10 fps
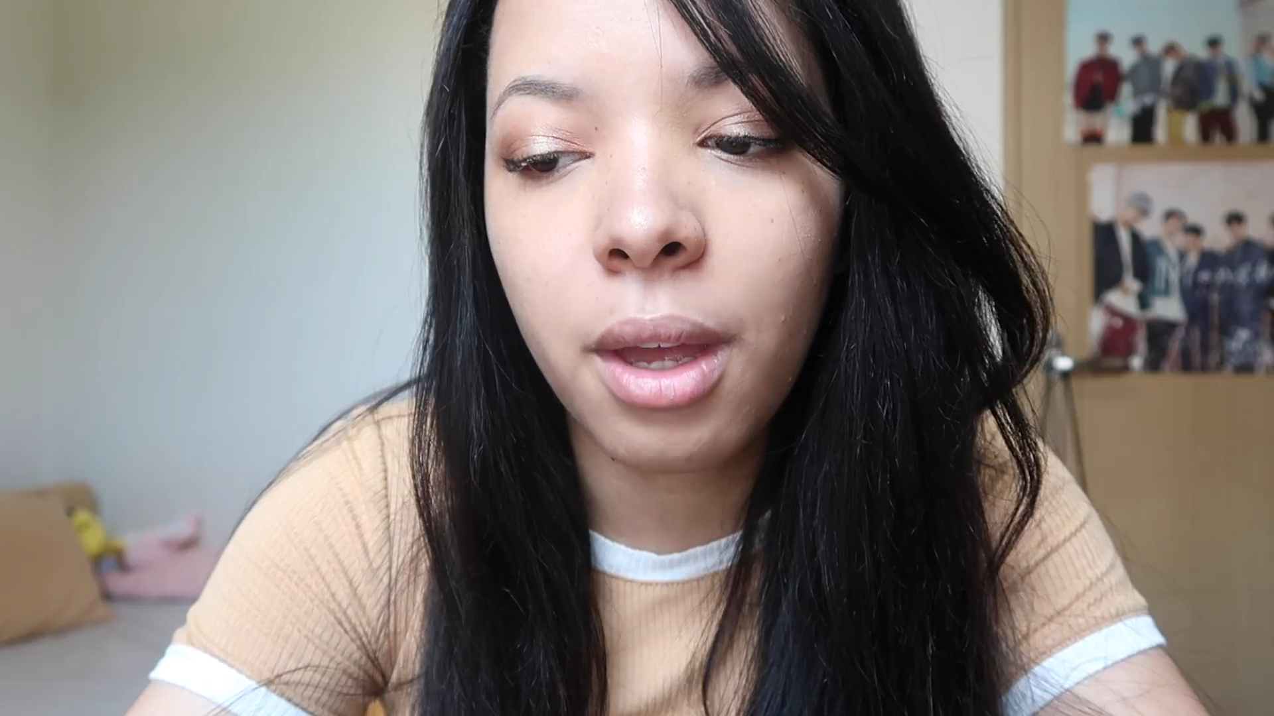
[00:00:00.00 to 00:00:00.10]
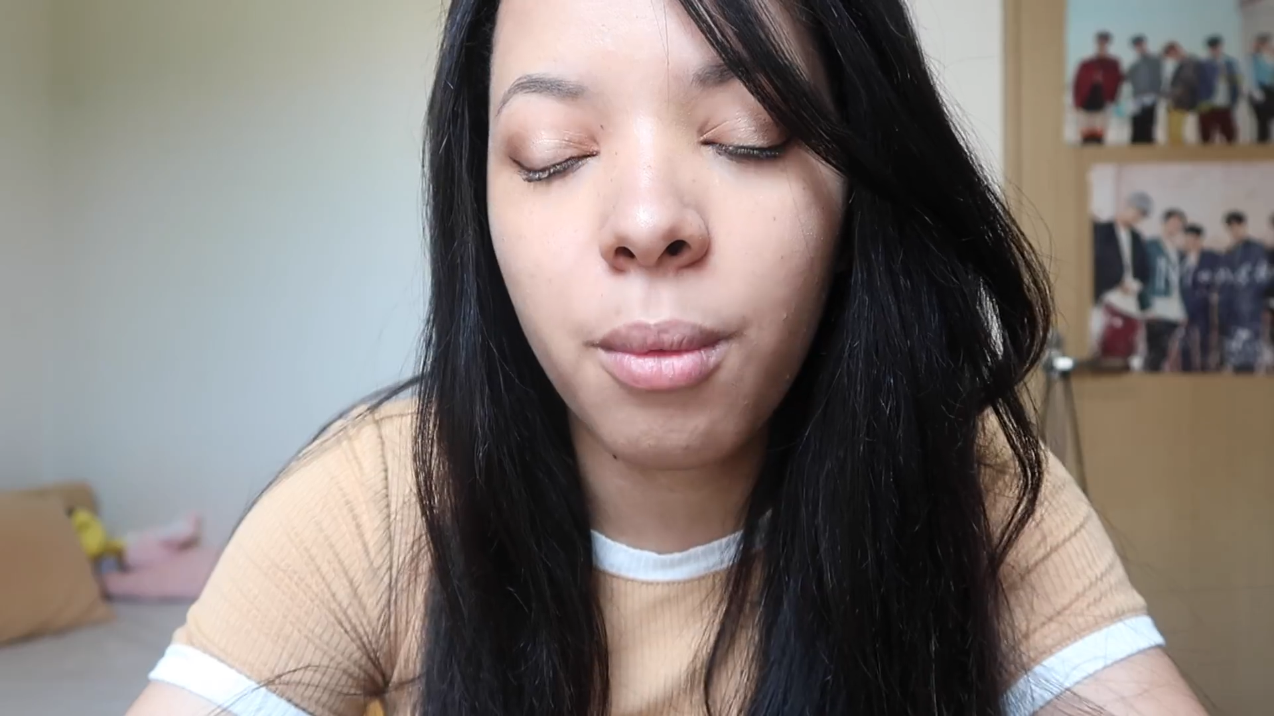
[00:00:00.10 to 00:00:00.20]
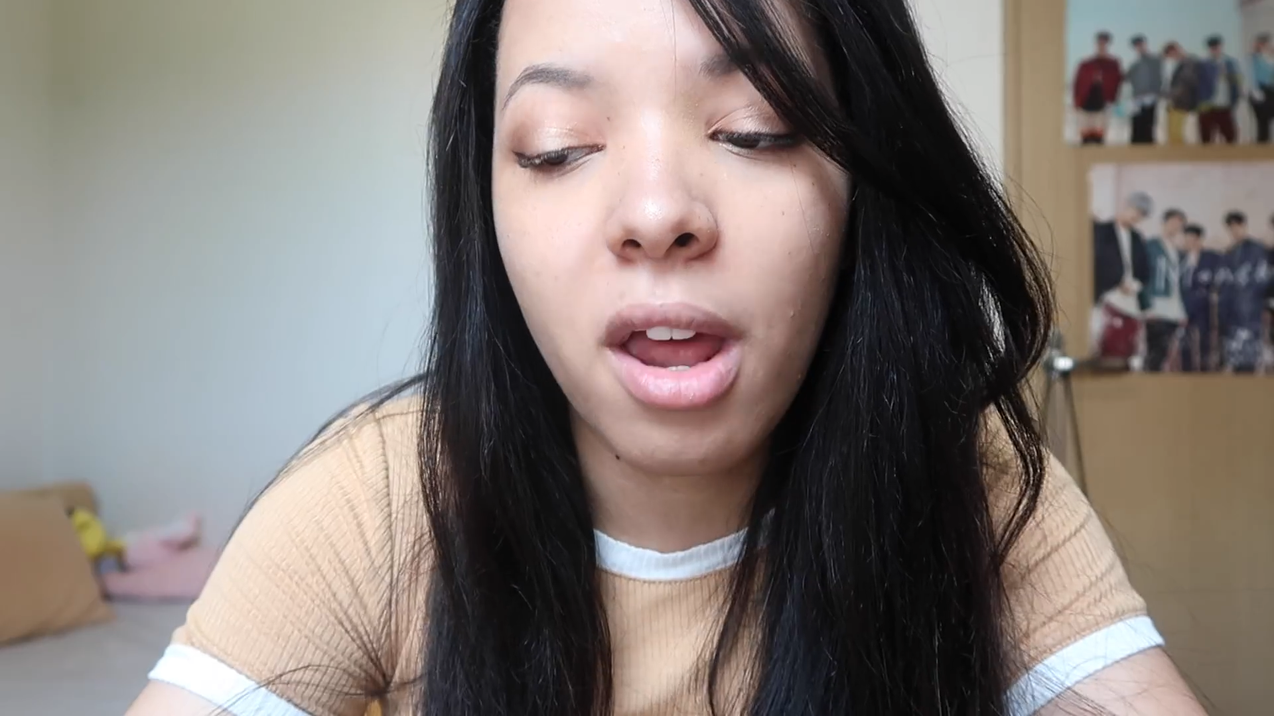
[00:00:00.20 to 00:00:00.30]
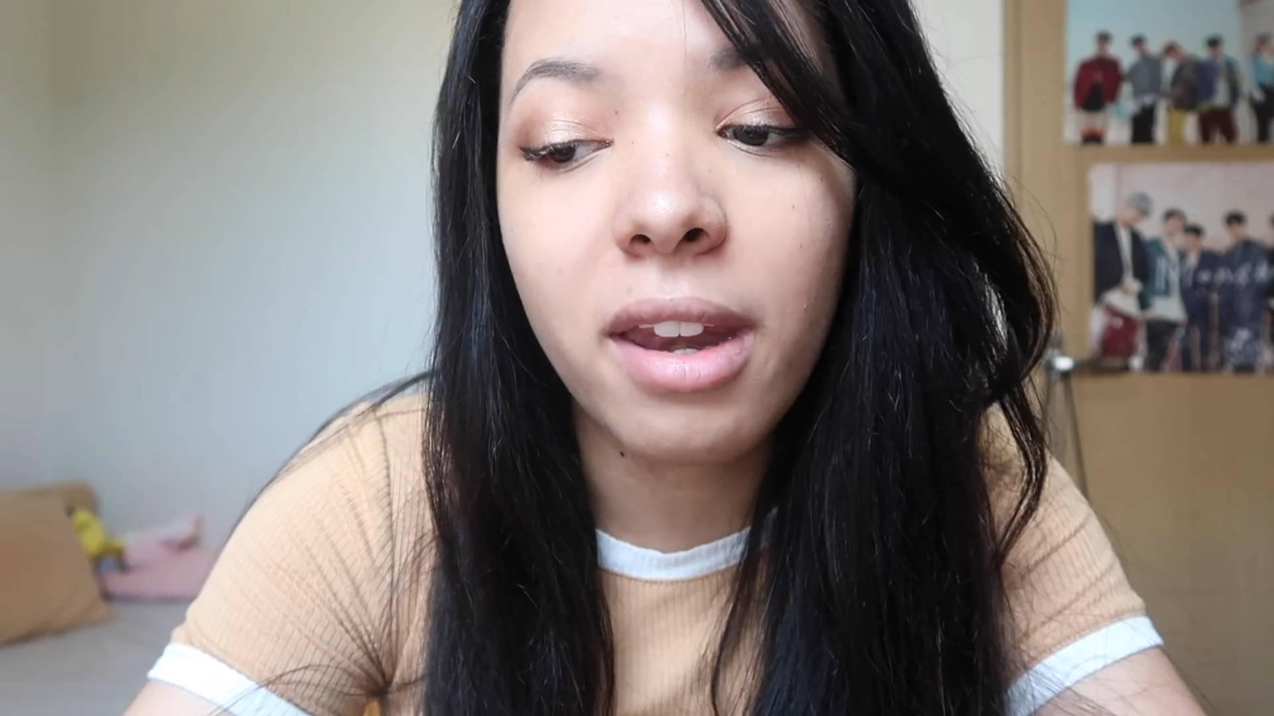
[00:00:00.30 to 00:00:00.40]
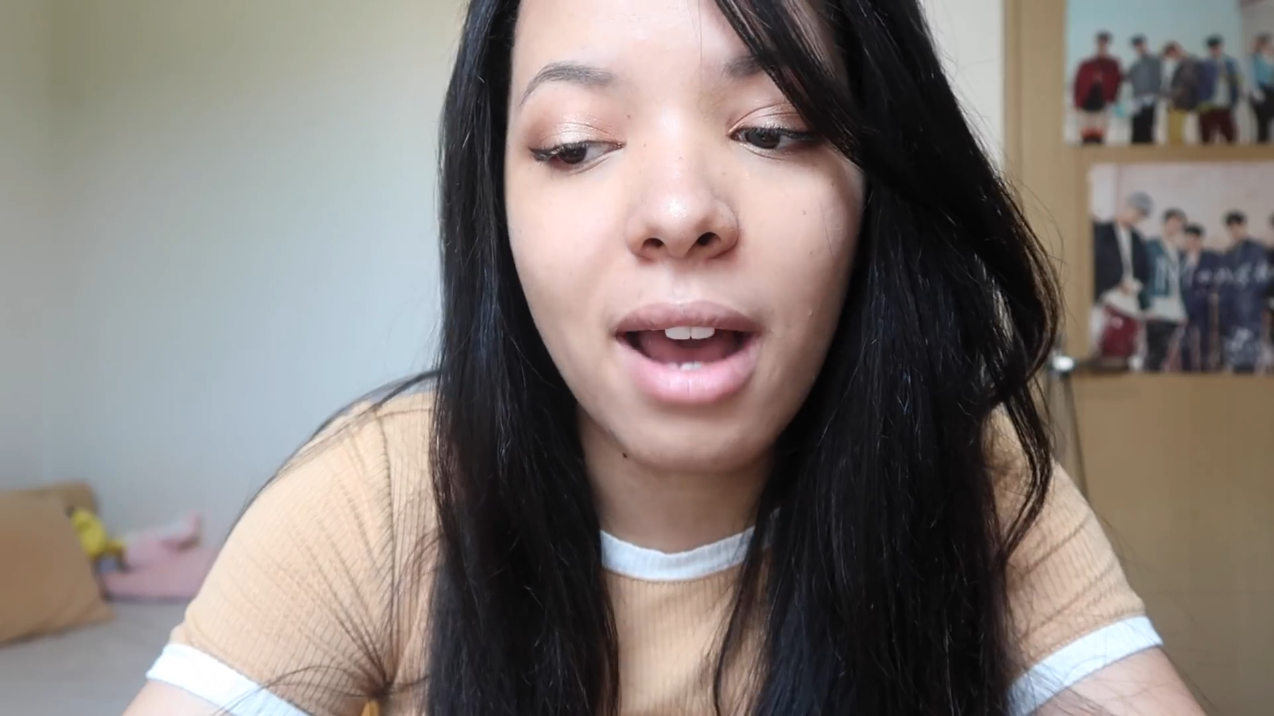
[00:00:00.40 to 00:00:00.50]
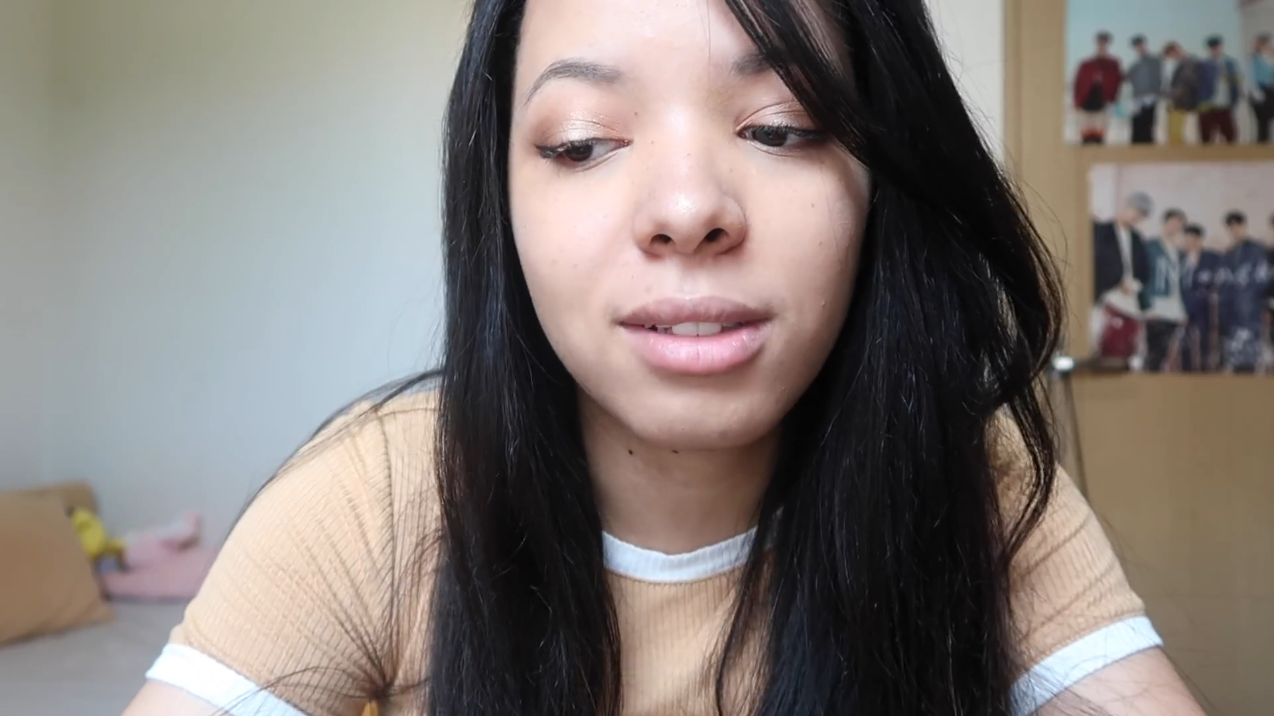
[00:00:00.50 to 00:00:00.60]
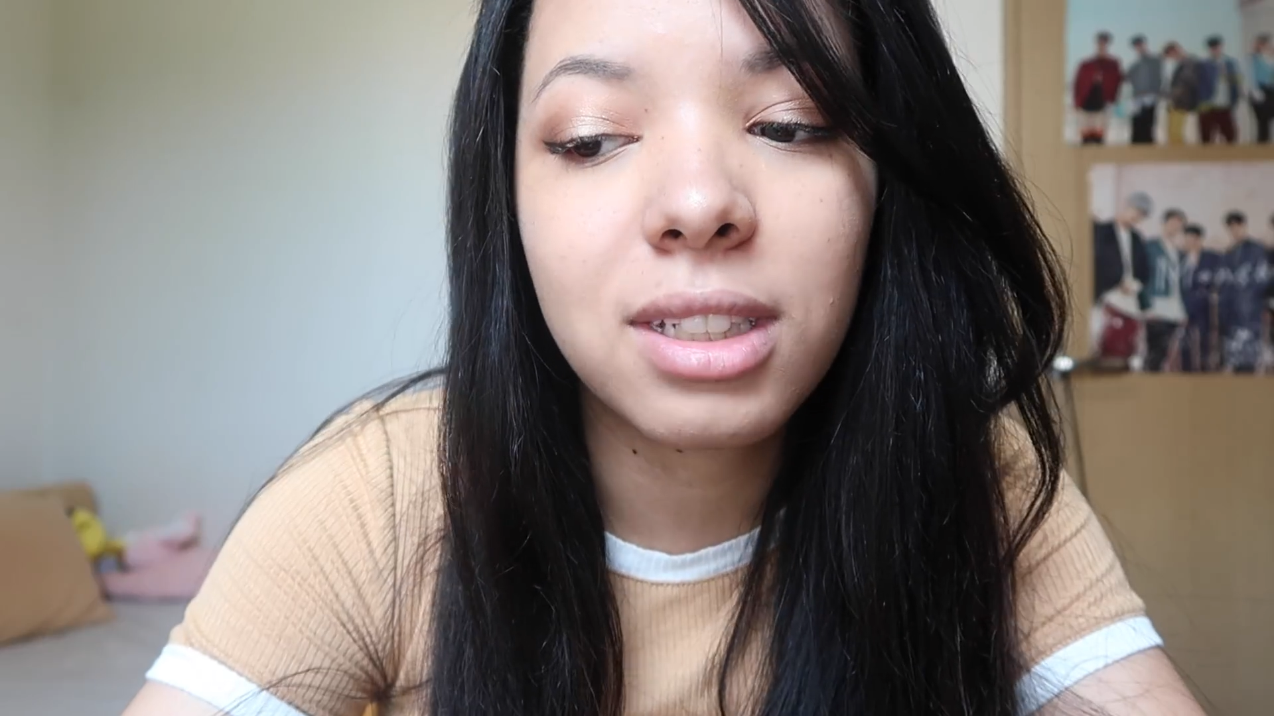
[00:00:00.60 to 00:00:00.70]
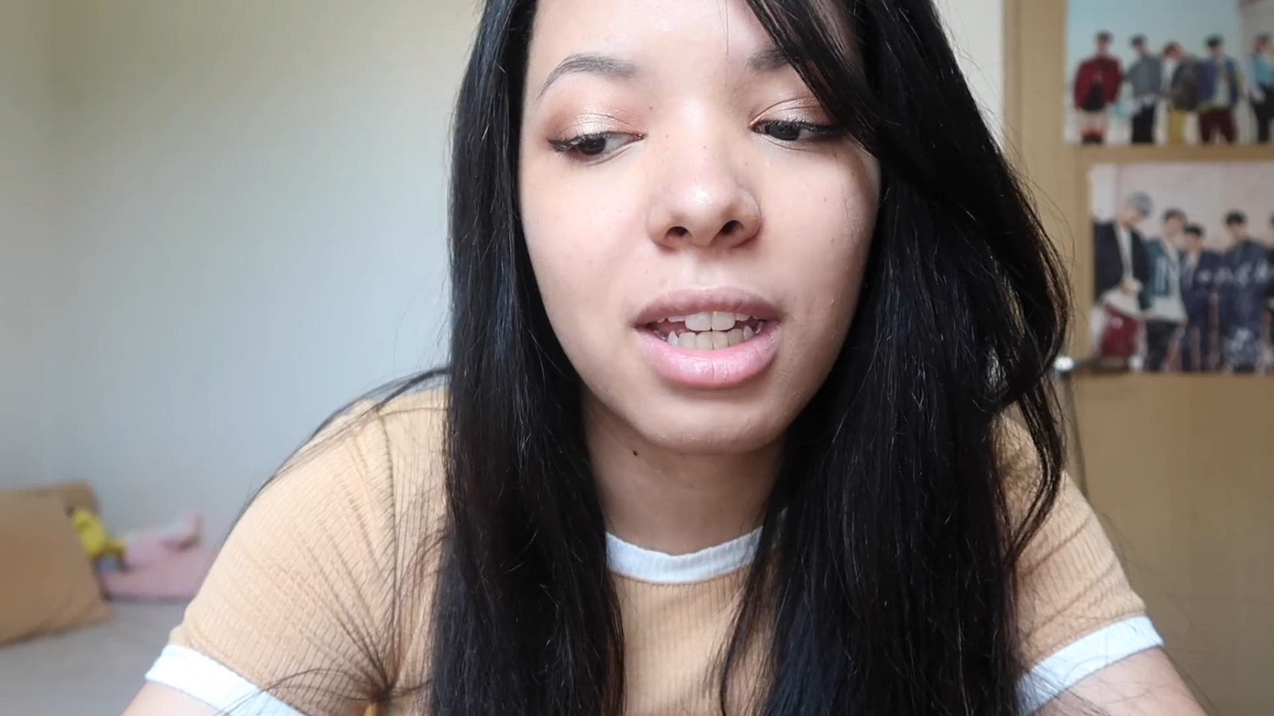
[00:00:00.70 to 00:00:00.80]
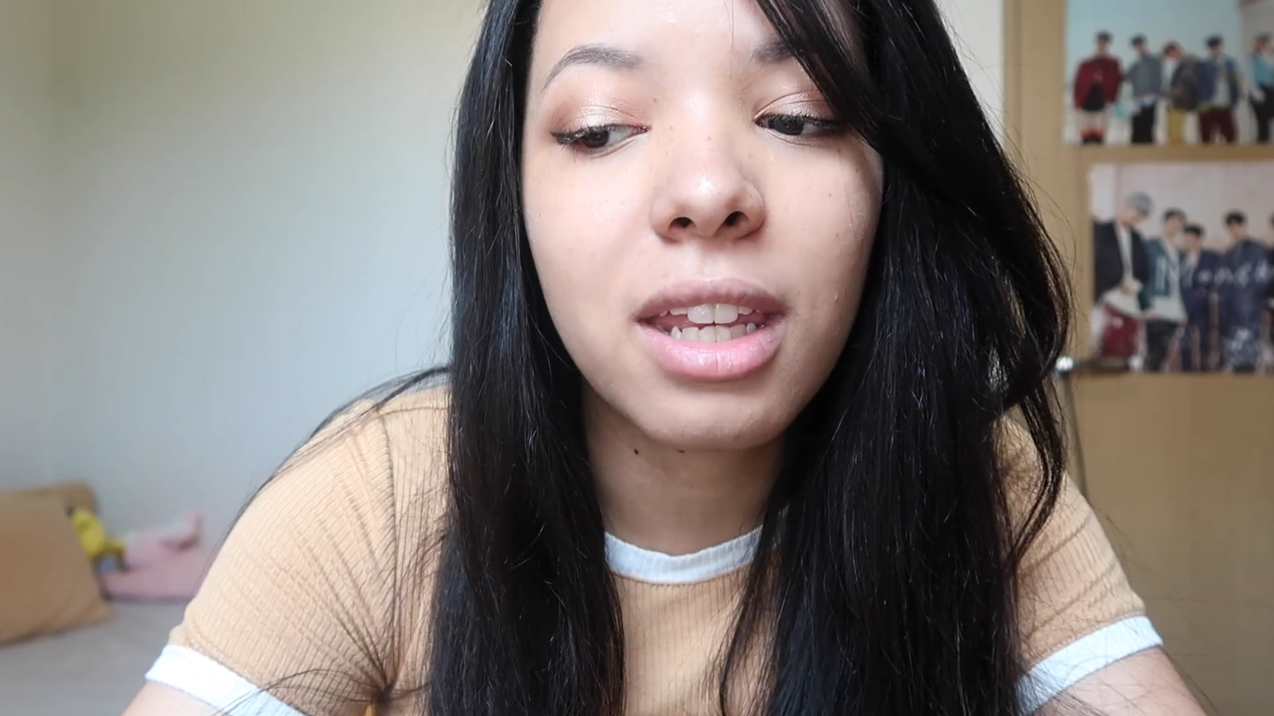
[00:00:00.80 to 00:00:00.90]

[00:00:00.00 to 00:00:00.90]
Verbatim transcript: they announced